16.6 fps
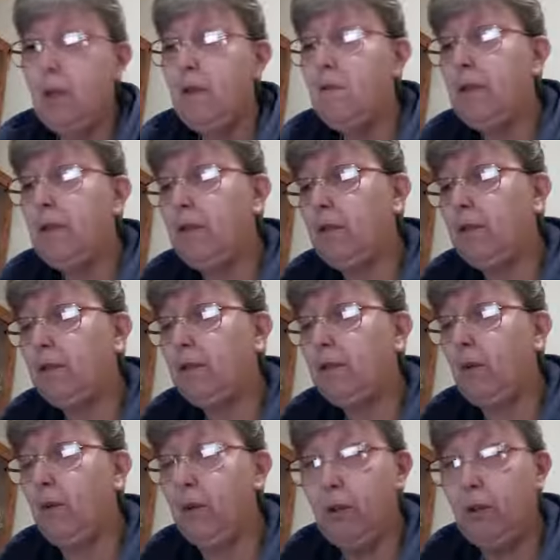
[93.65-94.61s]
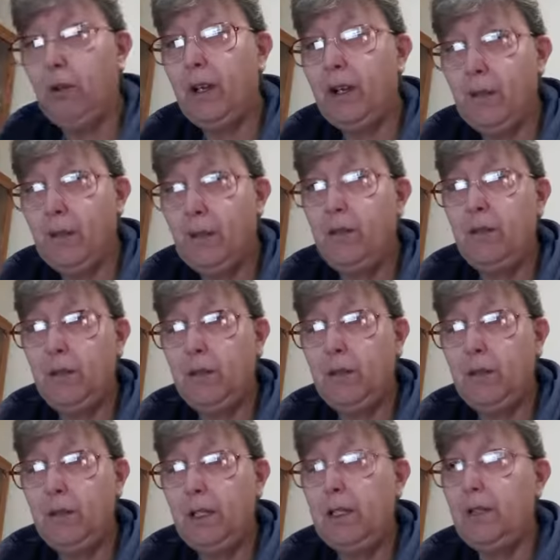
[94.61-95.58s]
Because all I
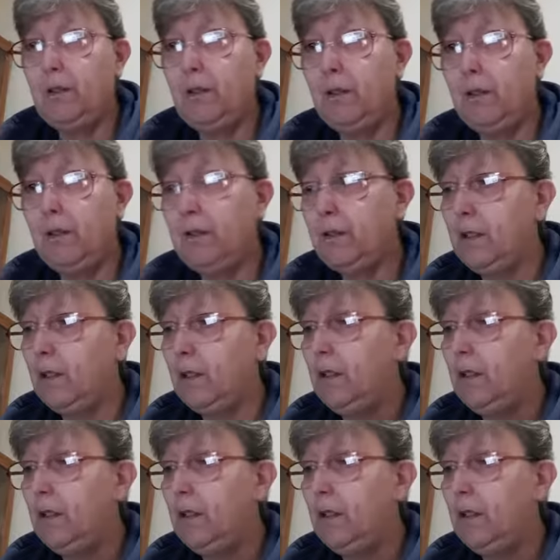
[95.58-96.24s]
heard in those